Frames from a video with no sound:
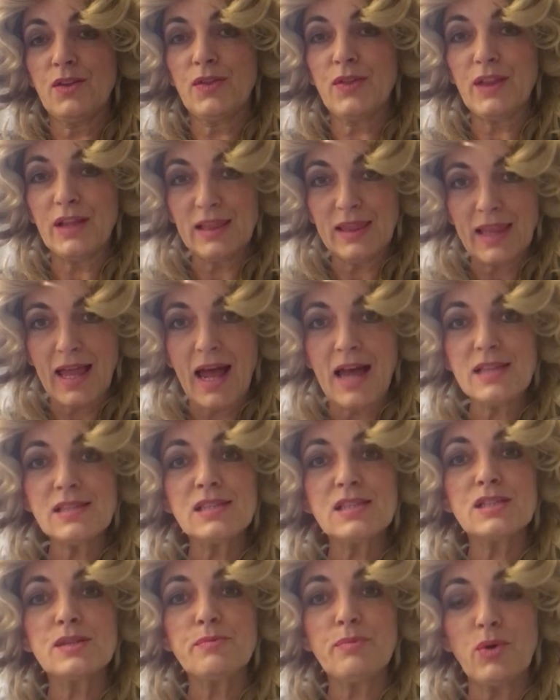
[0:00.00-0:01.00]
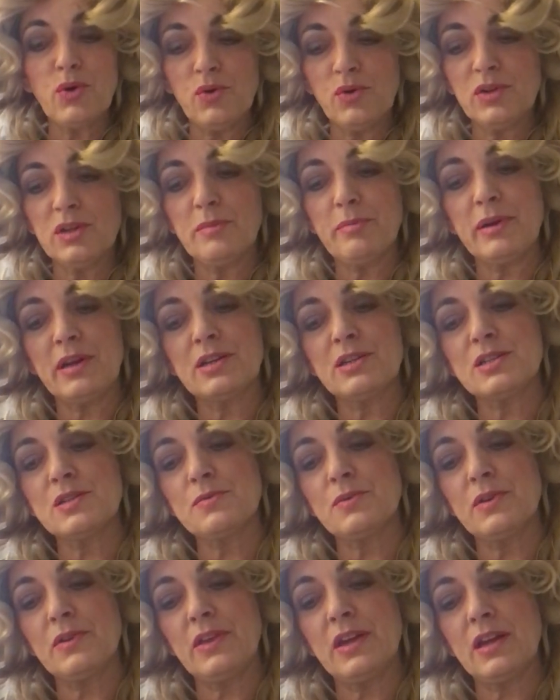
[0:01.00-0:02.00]
The last polar bears
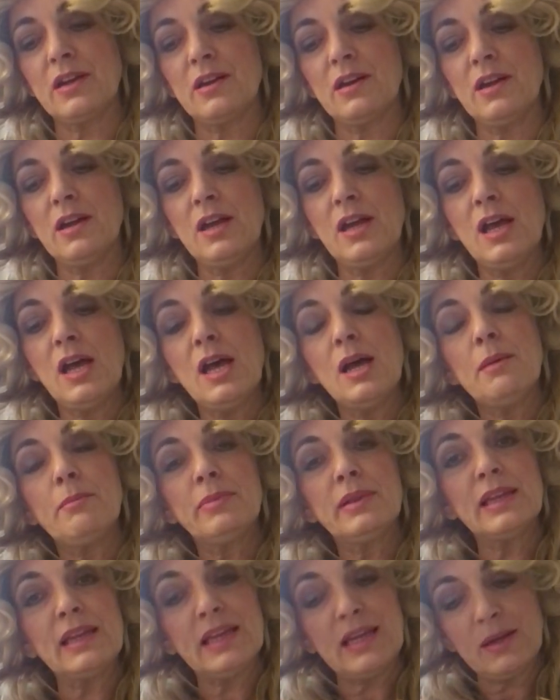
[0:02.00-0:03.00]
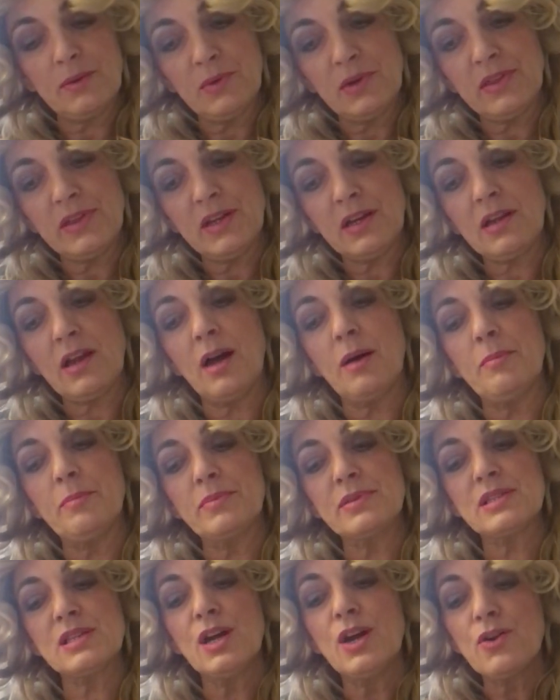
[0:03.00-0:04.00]
were there, playing with their
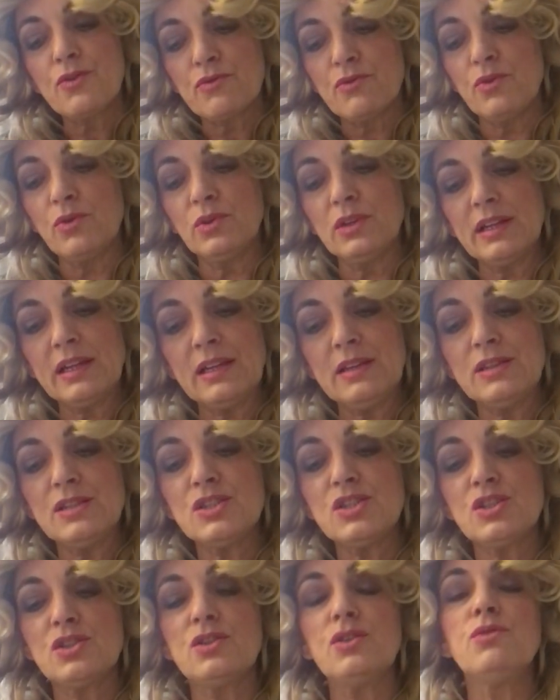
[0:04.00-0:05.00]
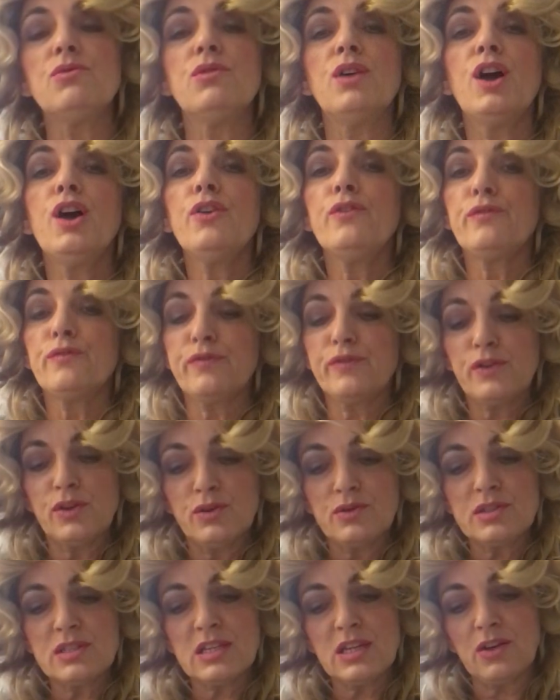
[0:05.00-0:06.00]
cubs, rolling in the snow,
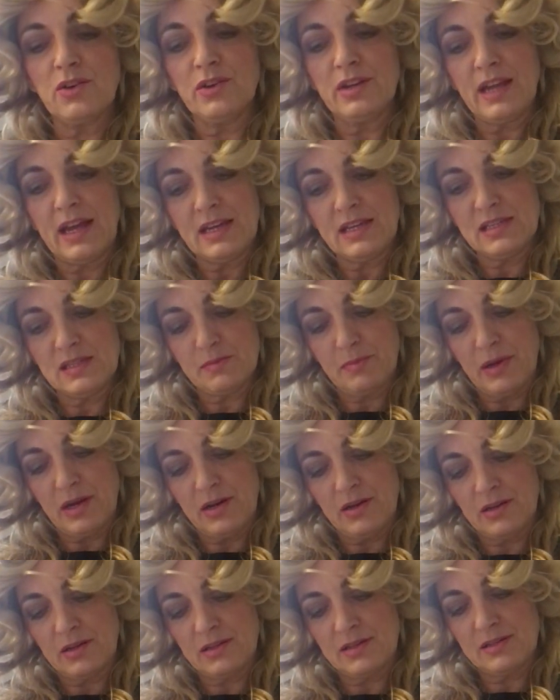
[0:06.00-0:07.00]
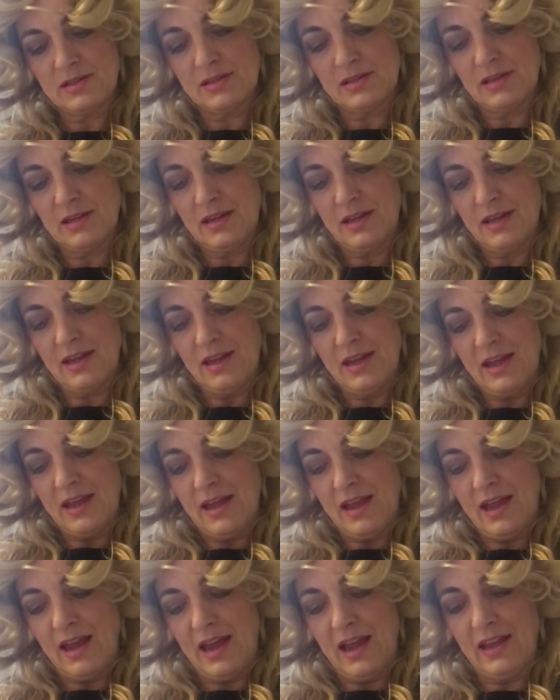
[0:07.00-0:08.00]
floating on icebergs.
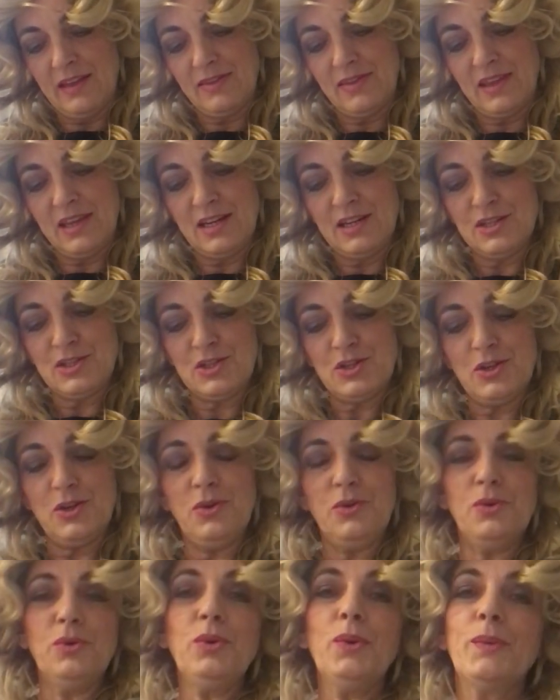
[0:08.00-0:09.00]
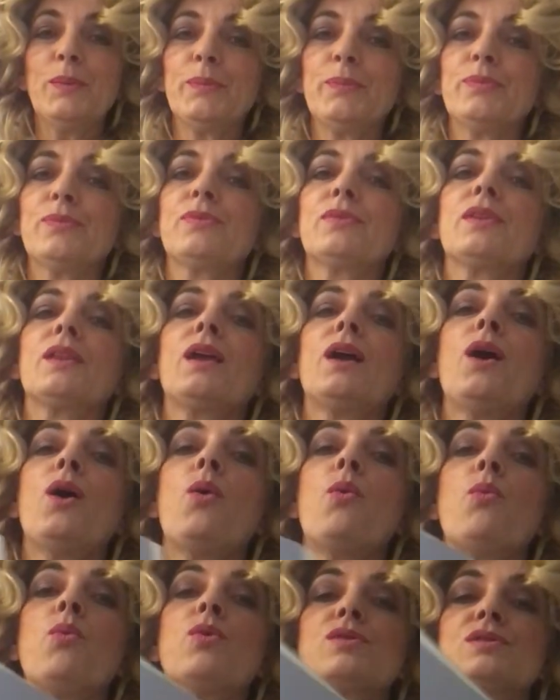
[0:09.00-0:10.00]
And there too
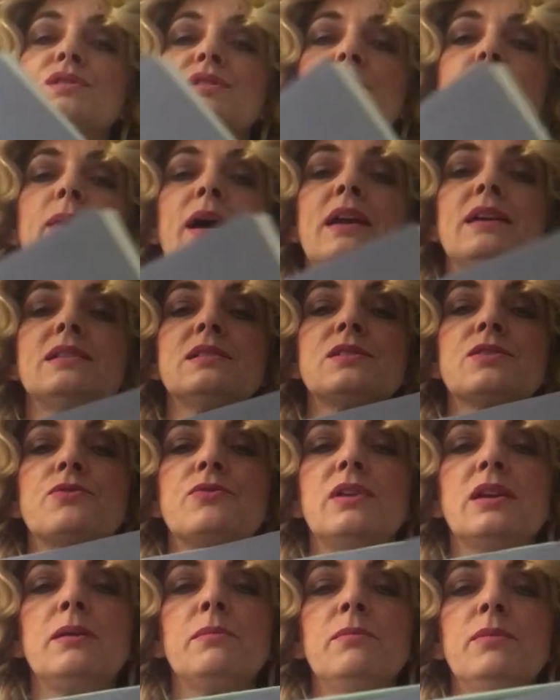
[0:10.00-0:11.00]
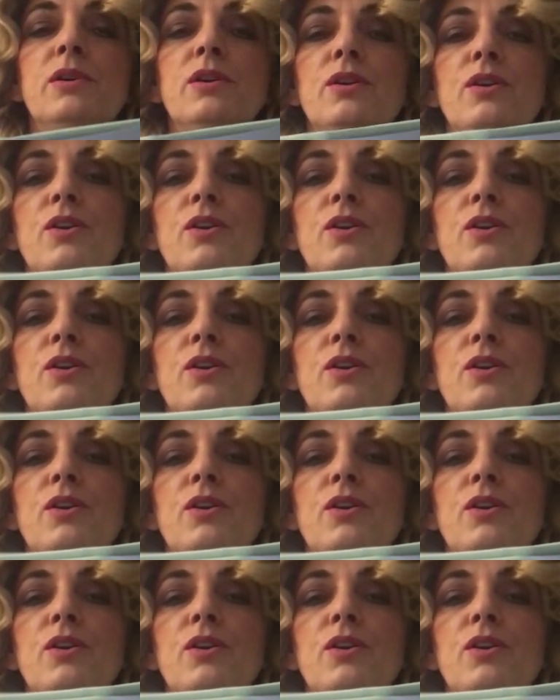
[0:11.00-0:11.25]
was some ice cream